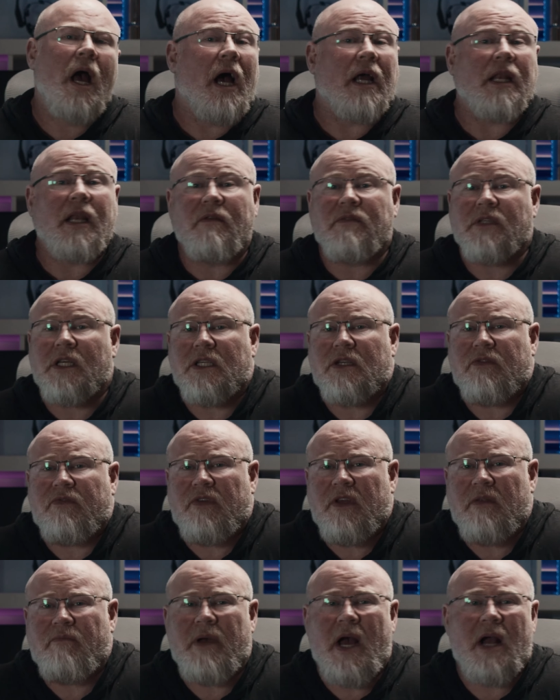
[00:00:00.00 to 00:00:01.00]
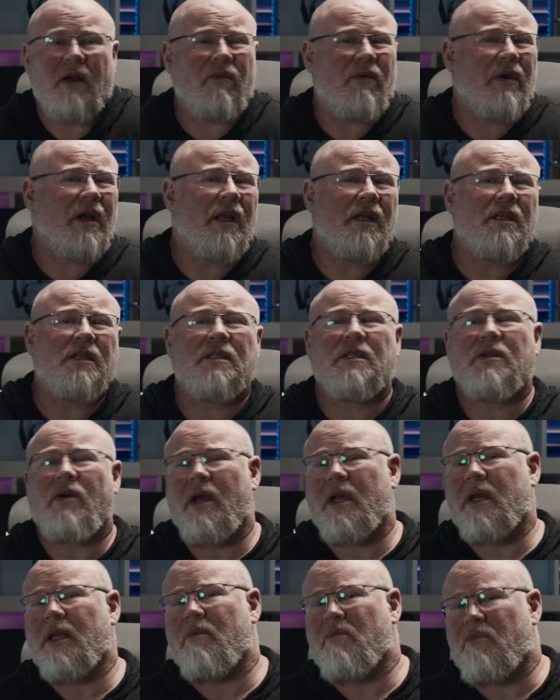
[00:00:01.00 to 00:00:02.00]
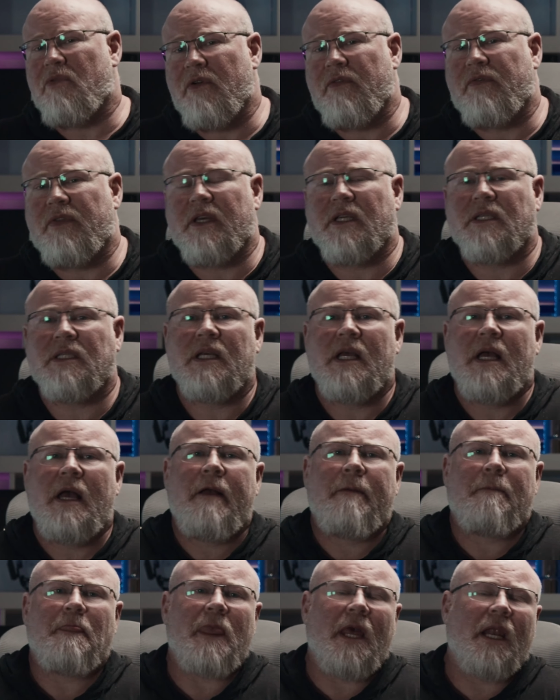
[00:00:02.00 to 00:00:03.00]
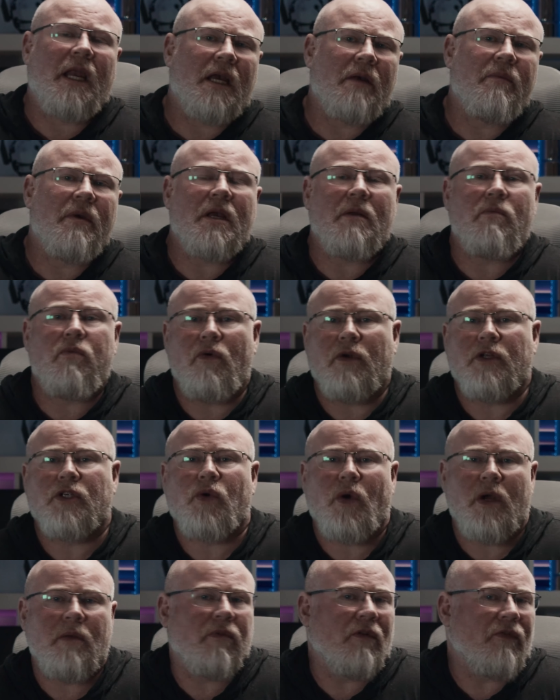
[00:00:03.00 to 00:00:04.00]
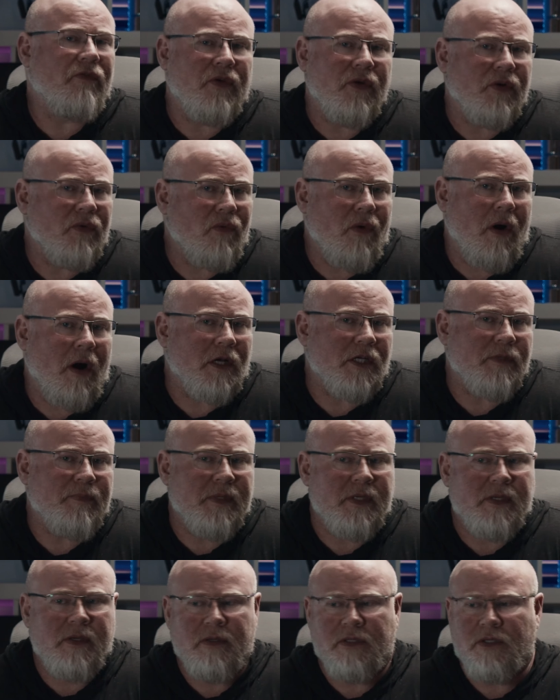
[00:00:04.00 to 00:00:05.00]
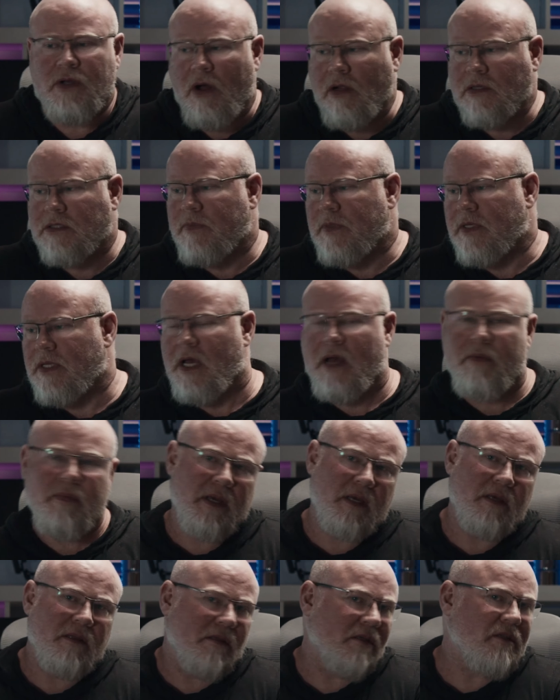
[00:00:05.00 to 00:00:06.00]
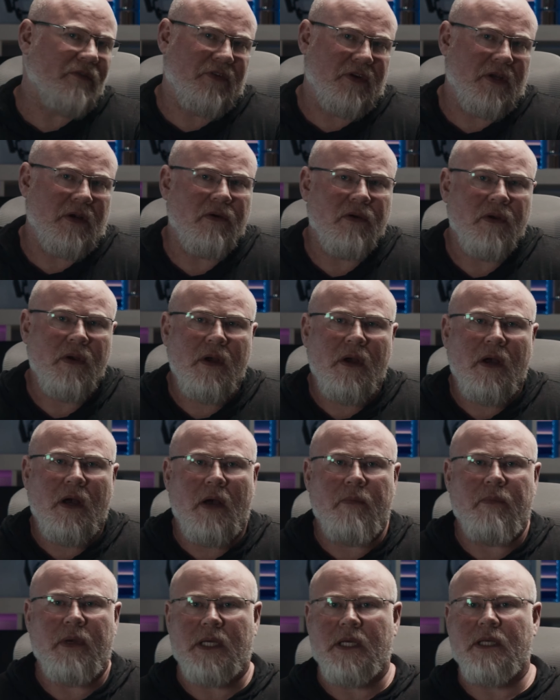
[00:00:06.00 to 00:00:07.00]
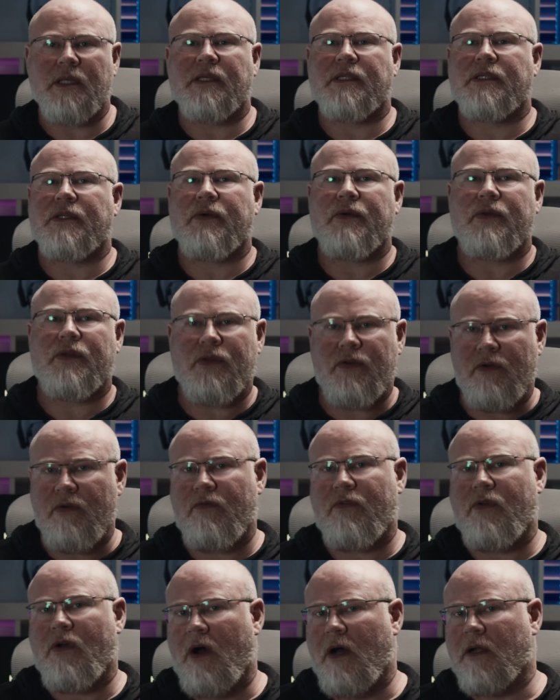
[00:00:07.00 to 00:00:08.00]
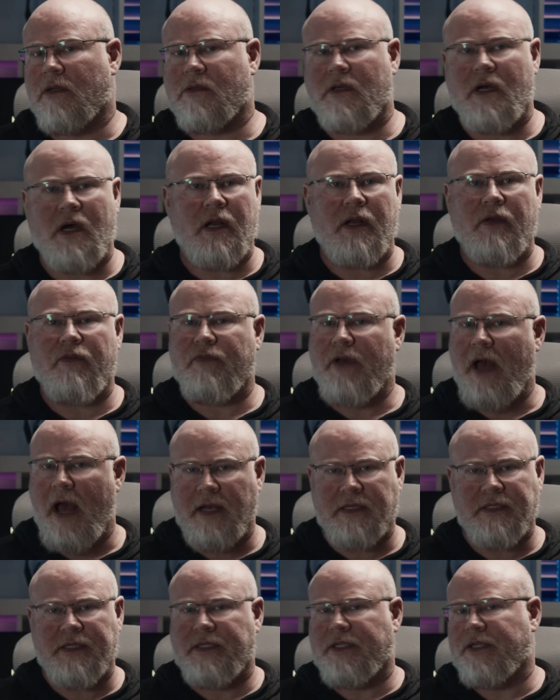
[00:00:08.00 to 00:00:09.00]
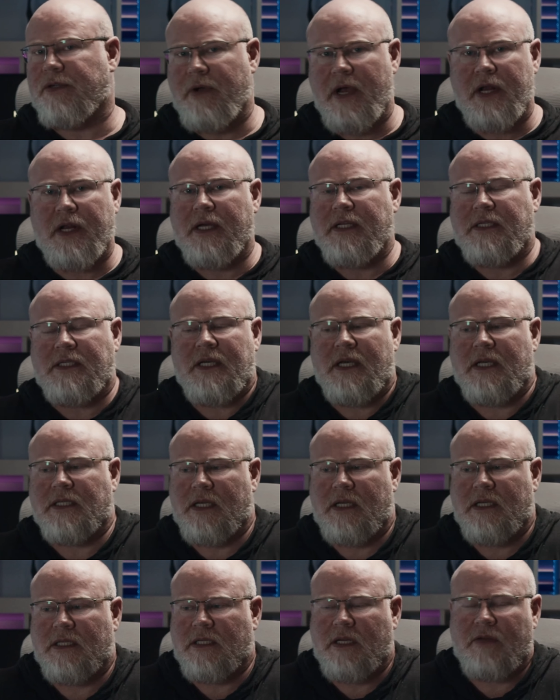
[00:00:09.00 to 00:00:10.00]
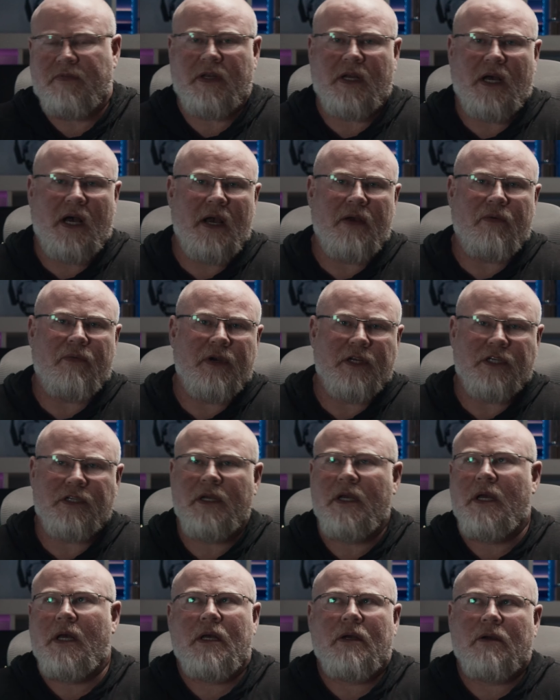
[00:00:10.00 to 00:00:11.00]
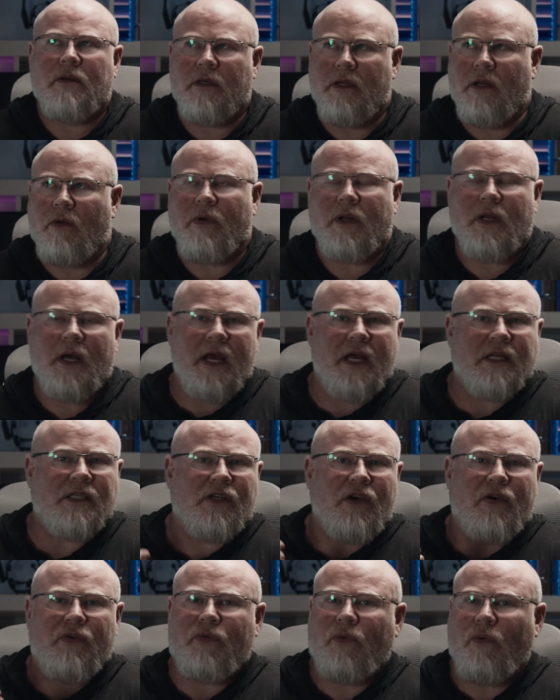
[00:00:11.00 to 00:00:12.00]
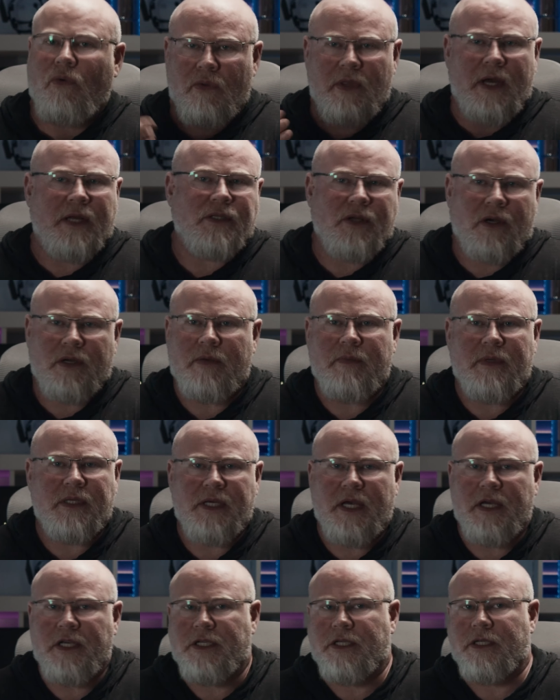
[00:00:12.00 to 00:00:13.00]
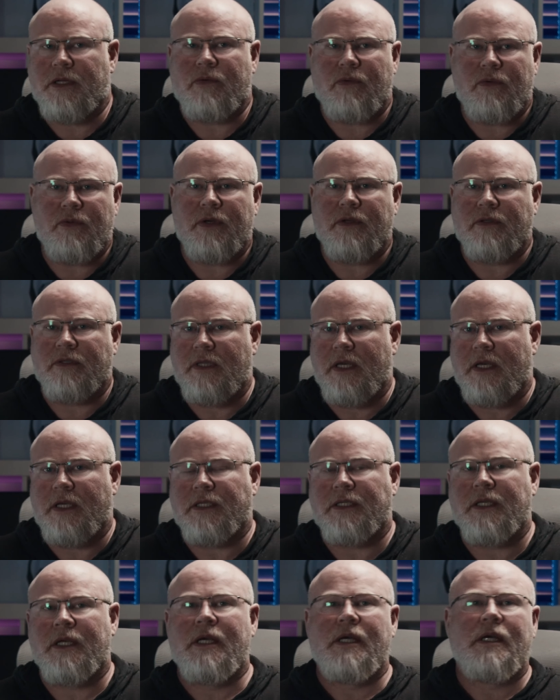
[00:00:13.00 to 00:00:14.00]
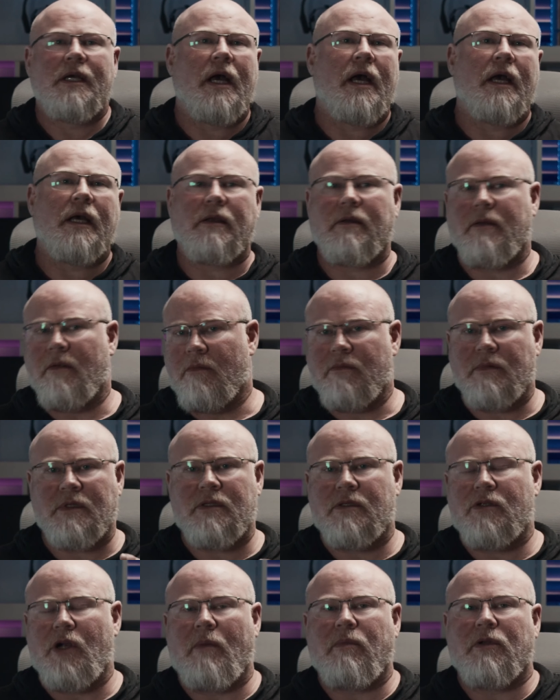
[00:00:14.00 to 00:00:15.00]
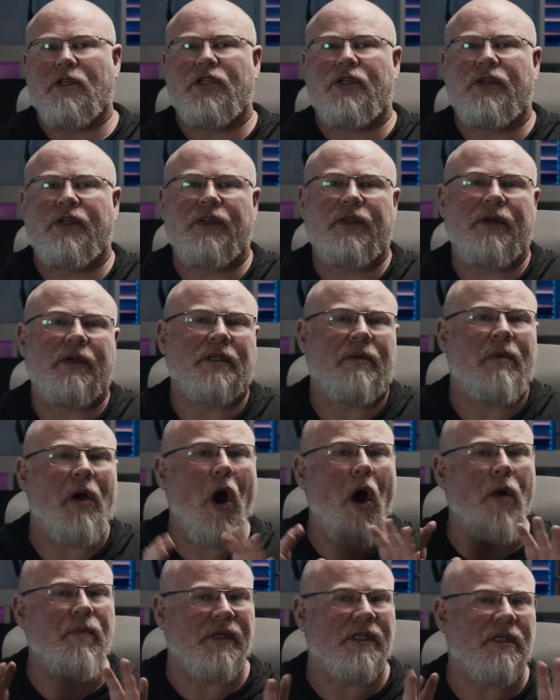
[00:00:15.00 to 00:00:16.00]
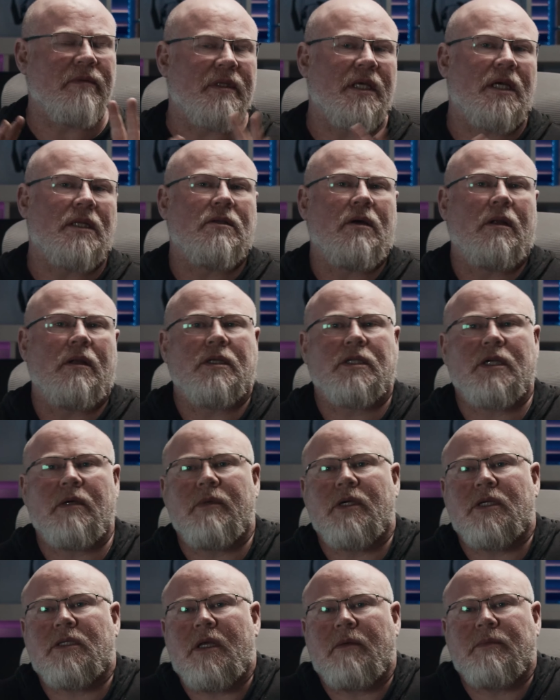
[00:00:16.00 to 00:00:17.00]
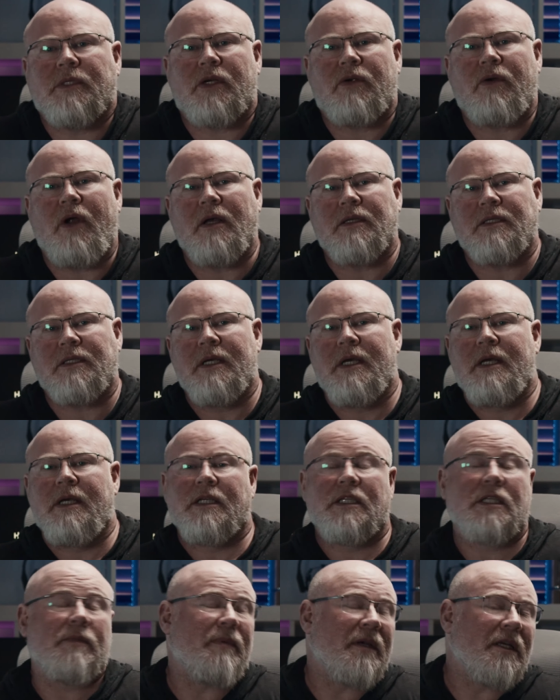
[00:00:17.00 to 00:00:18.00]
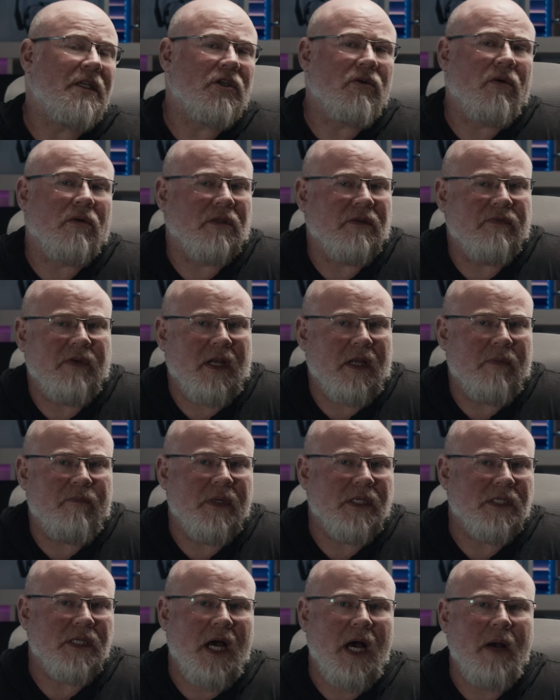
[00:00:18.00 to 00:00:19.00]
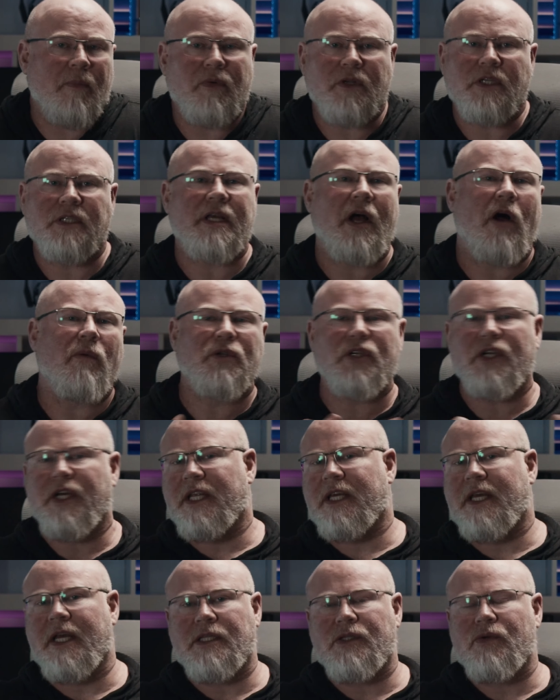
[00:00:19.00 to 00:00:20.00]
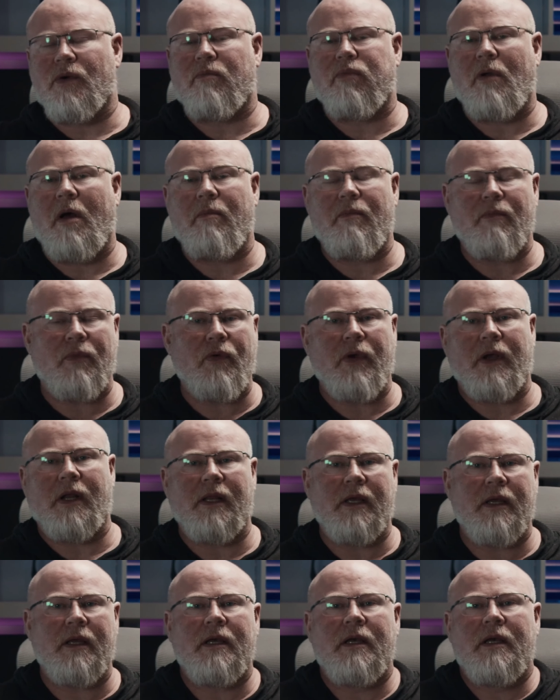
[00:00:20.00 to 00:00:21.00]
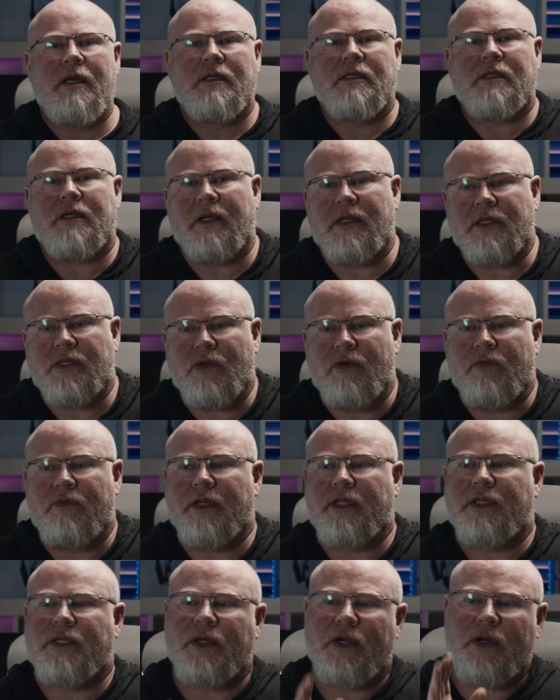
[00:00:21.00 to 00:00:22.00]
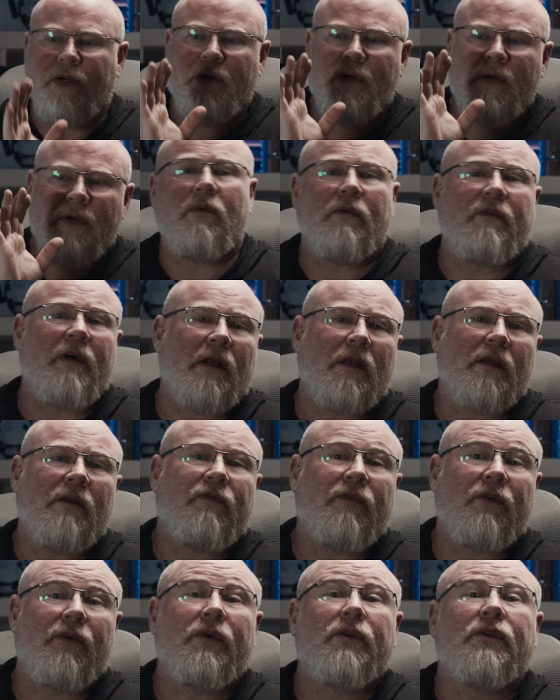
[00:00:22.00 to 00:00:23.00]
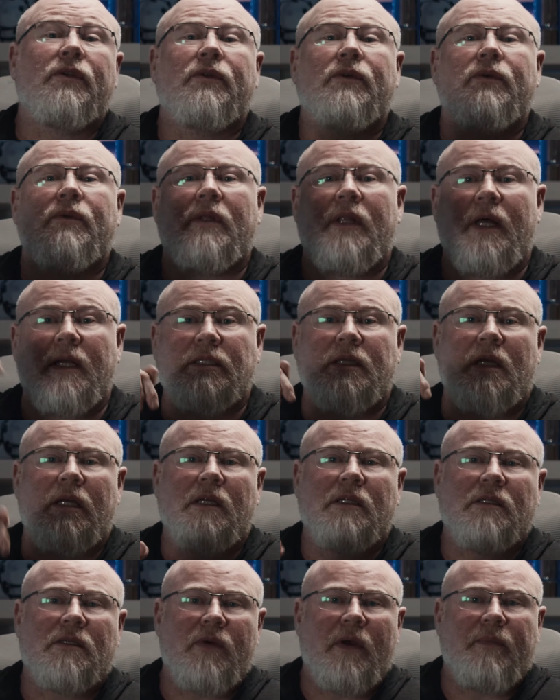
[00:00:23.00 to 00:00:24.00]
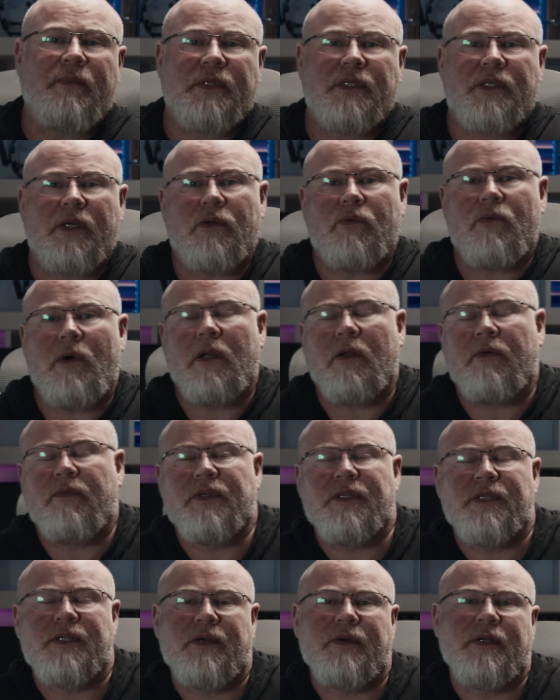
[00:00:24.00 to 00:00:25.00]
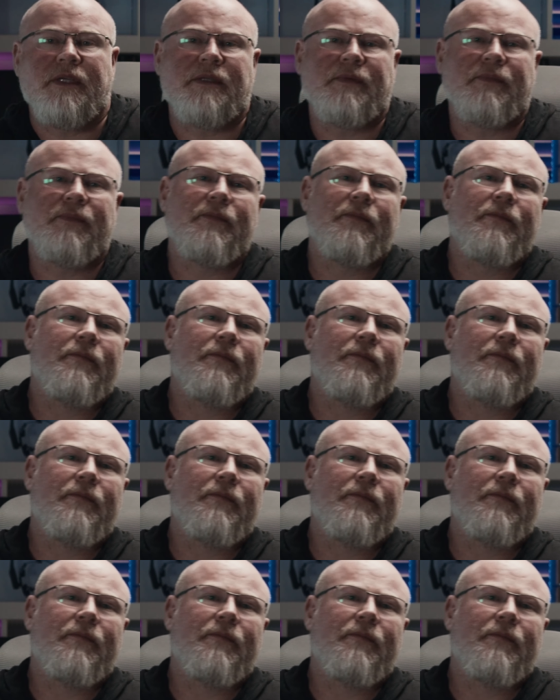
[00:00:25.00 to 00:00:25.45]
I'd love to get your feedback, really, just so I can improve this and I can make it more enjoyable for you to watch, because ultimately I'm making this for you. I'm making this so you've got kind of access to great ideas, and it's stuff that I wish, when I had to go through all that documentation and all those things and troubleshooting those, I'm hoping some of that knowledge comes across, speeds your development up, or just helps you kind of get to a problem quickly to kind of solve it. So without any further ado, let's get into episode 1 of the series.